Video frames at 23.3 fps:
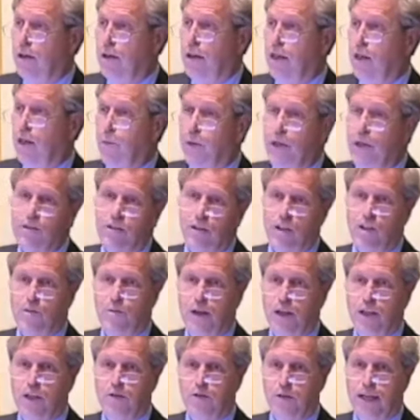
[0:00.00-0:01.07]
it meets our
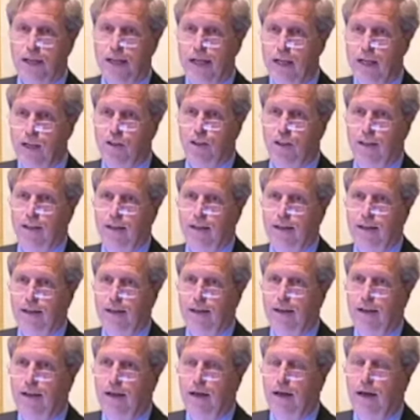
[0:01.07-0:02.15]
specification.
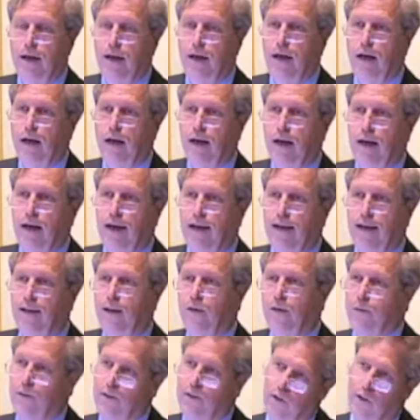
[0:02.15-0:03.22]
And
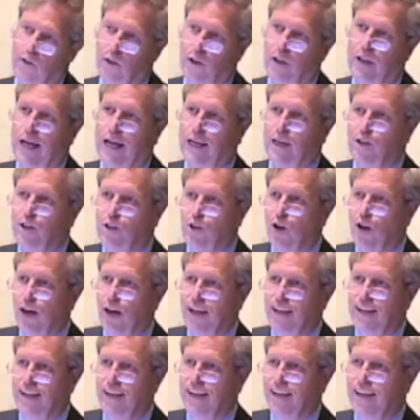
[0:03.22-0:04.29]
the light
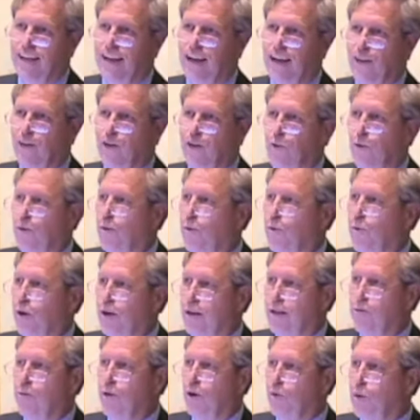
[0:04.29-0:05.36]
dawned. I thought,
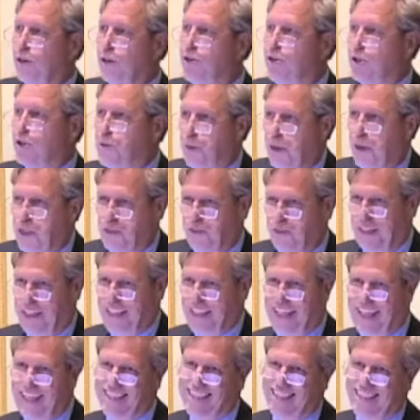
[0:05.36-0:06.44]
well, what's your
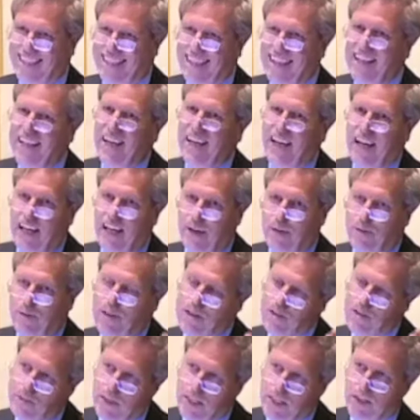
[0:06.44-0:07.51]
specification? And it was a
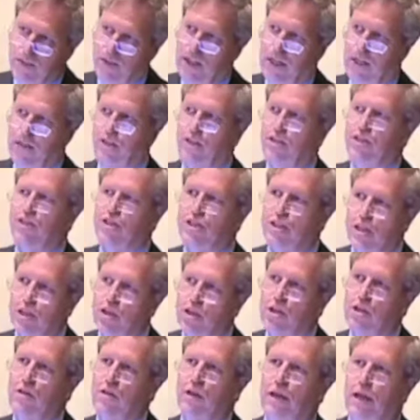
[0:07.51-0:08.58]
specification
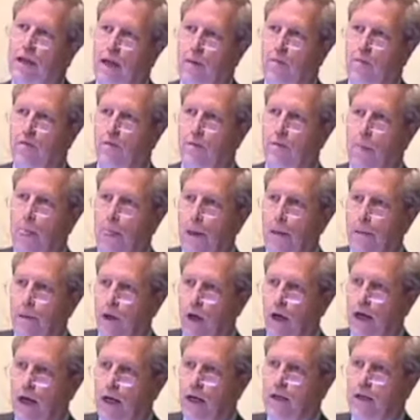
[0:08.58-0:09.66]
essentially that came from an
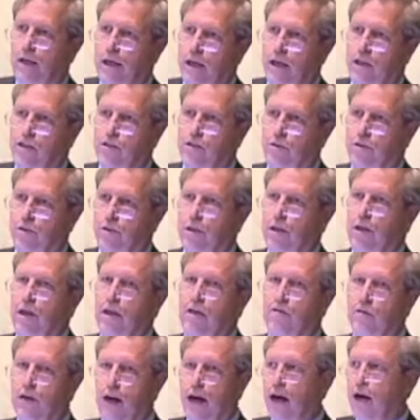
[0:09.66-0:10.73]
architectural
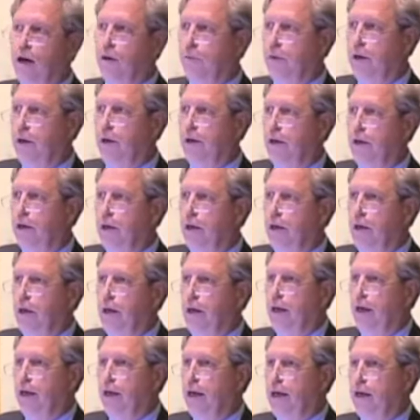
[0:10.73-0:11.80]
environment.
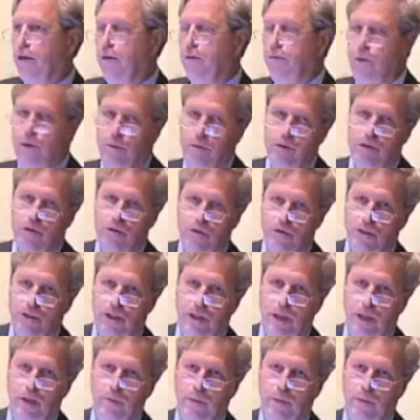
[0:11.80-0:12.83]
And we were using it in